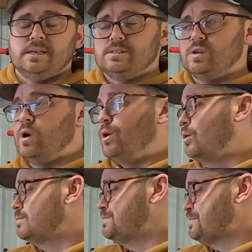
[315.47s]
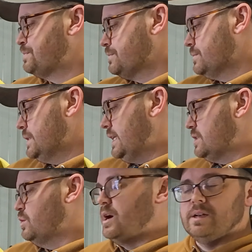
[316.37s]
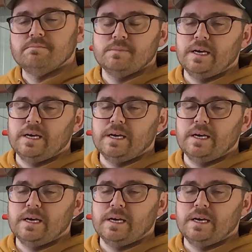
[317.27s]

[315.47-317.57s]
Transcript: So this one,